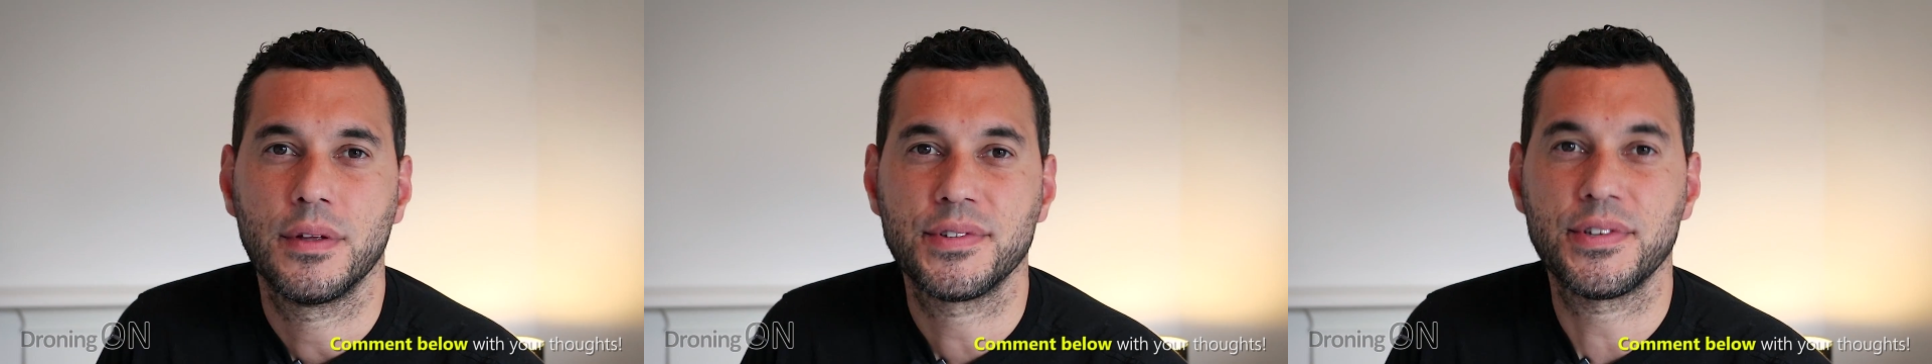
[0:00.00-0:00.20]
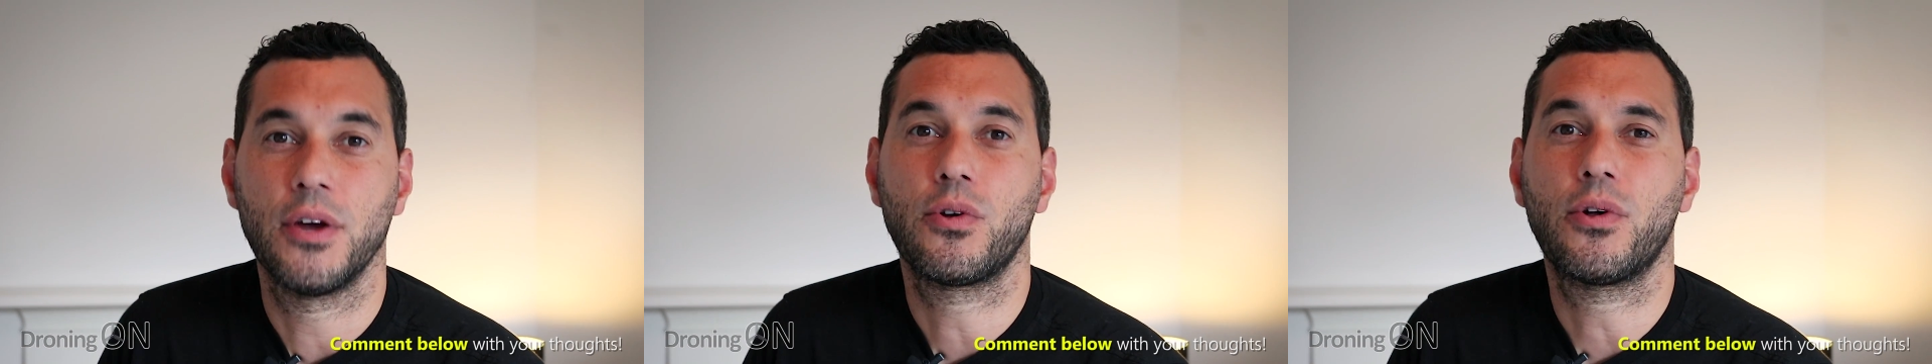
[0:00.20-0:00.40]

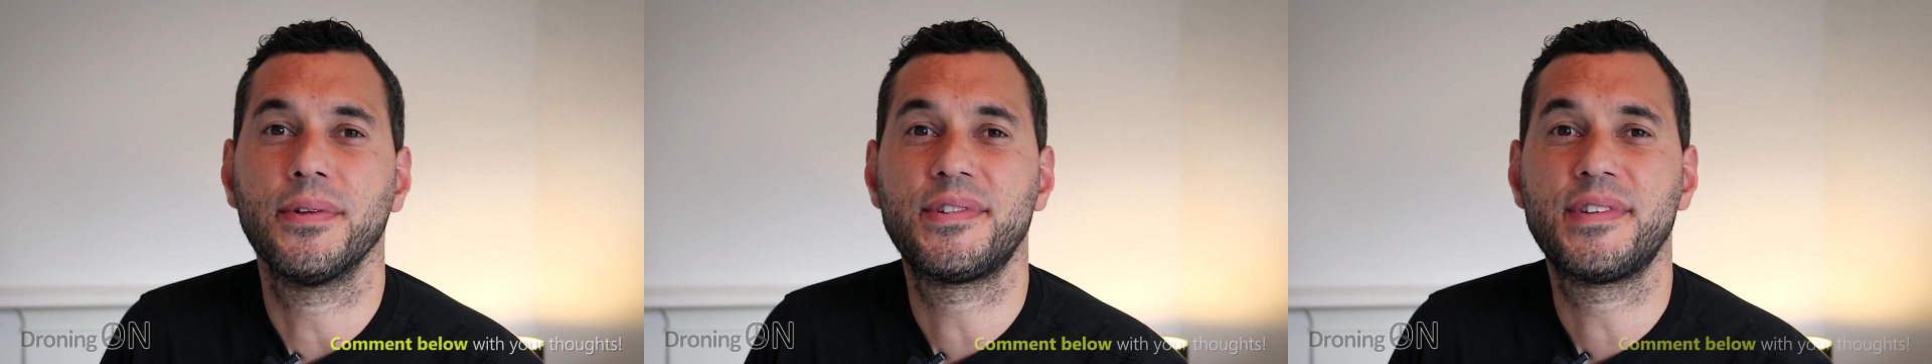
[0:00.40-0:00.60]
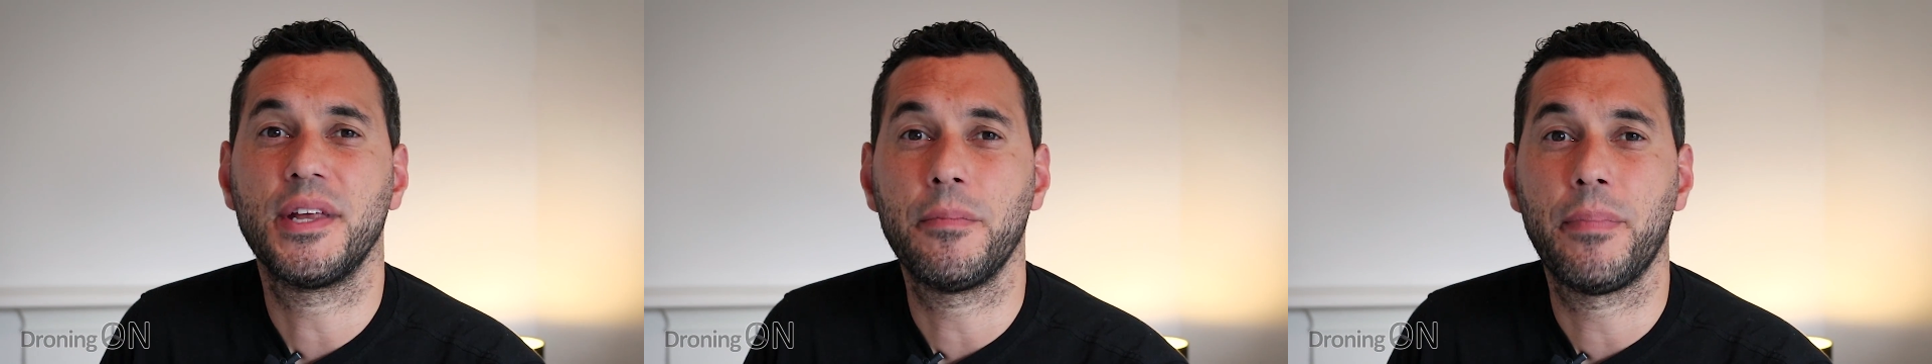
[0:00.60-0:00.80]
So
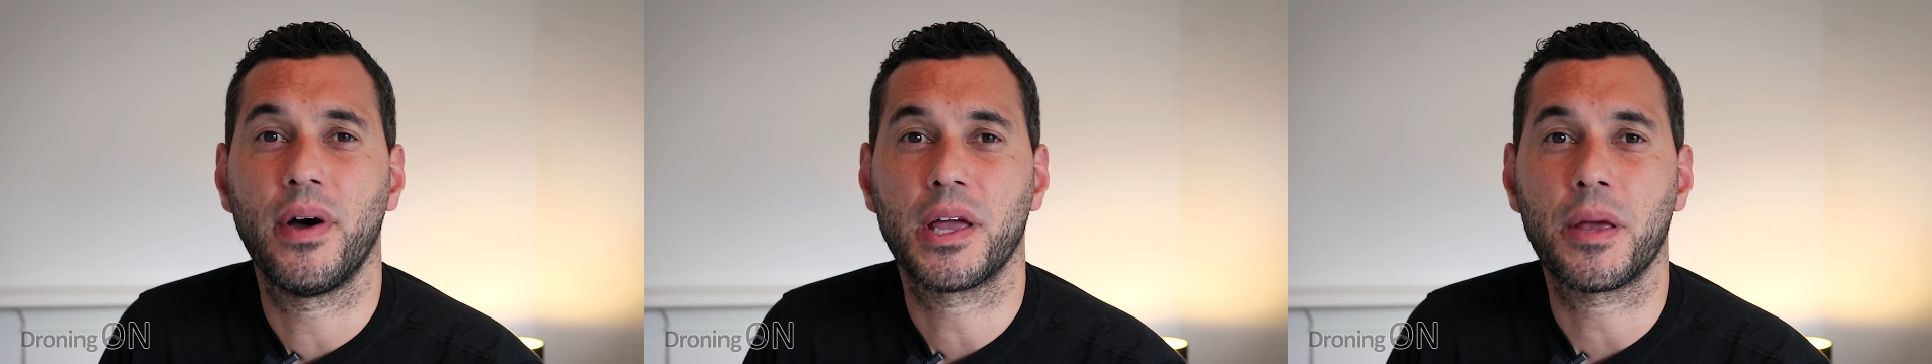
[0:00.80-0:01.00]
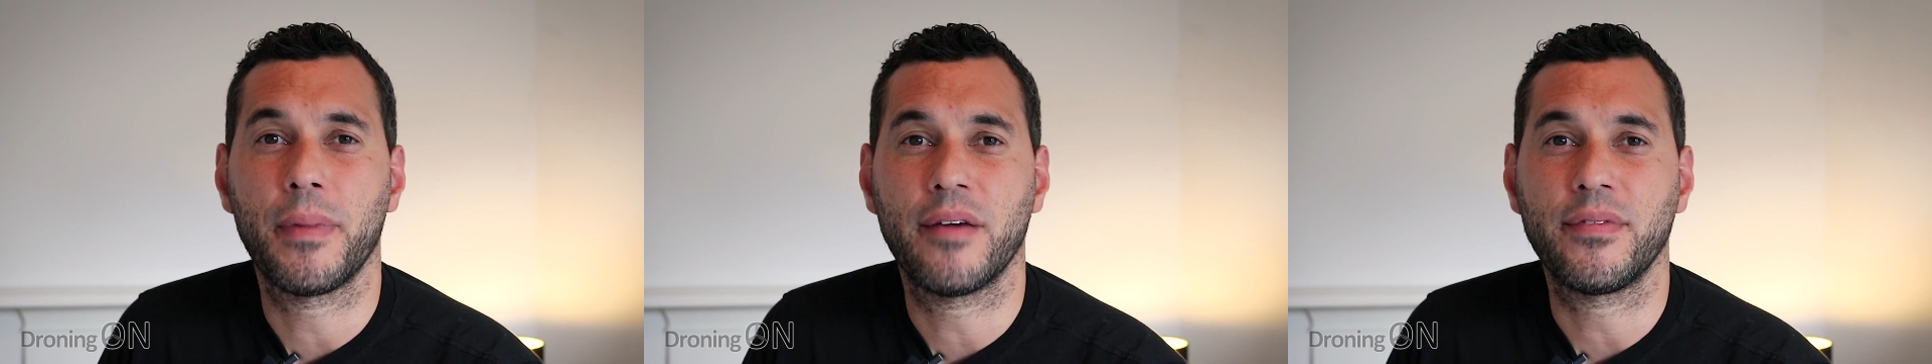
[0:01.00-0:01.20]
consider
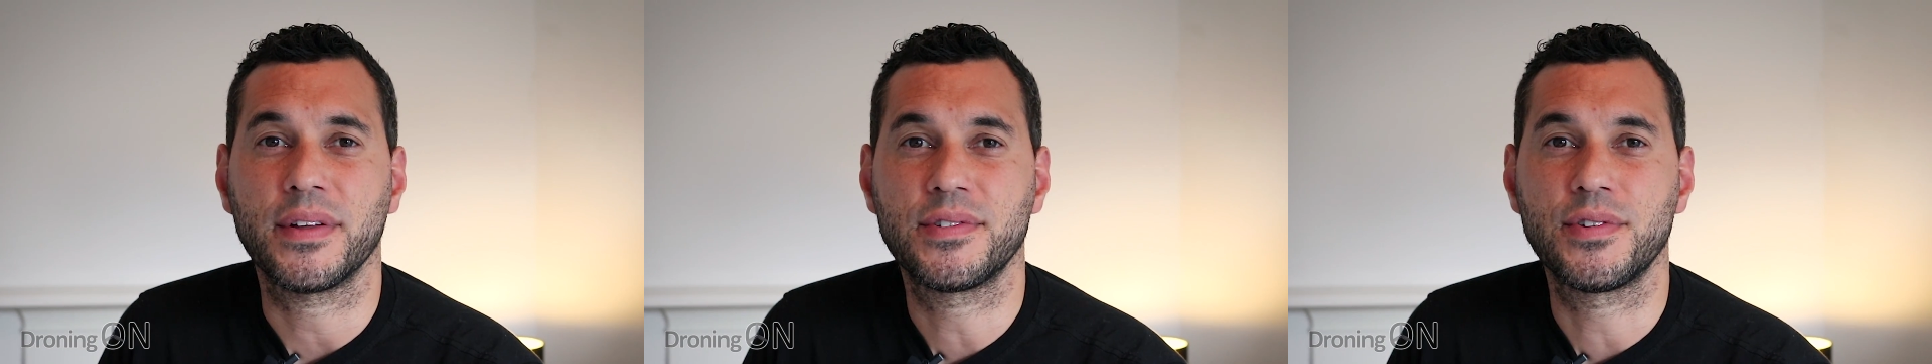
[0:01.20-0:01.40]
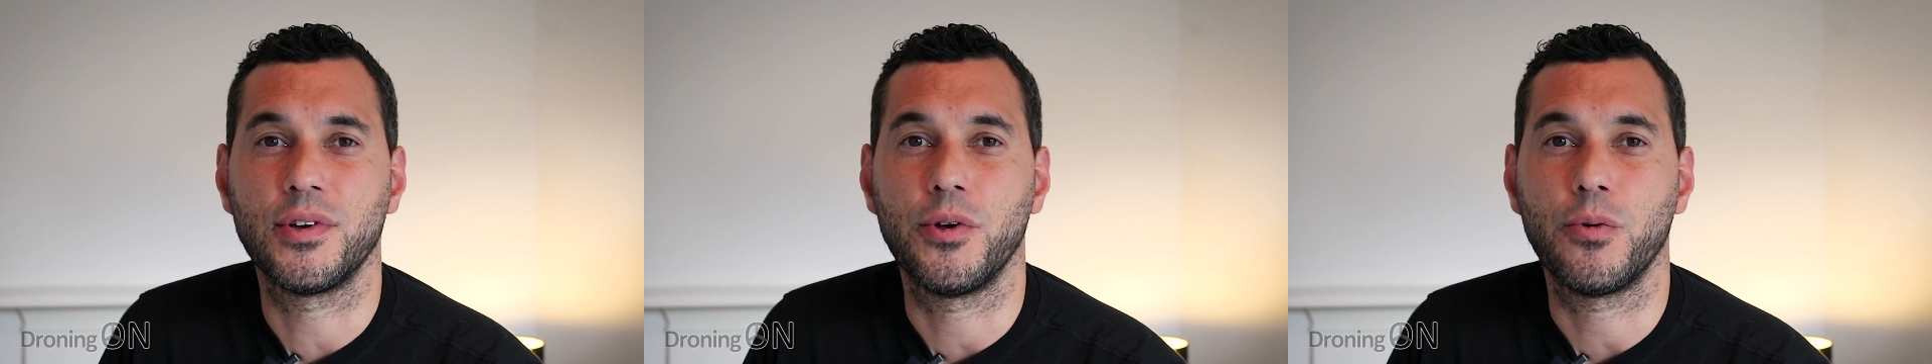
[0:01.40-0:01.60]
buying a
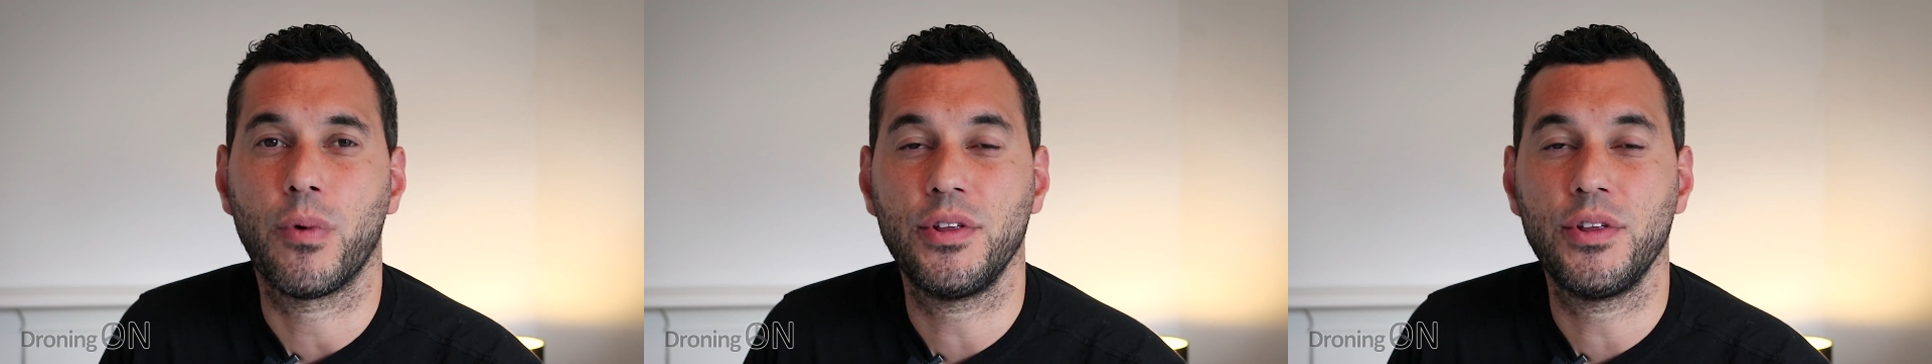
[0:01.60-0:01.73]
Mavic 2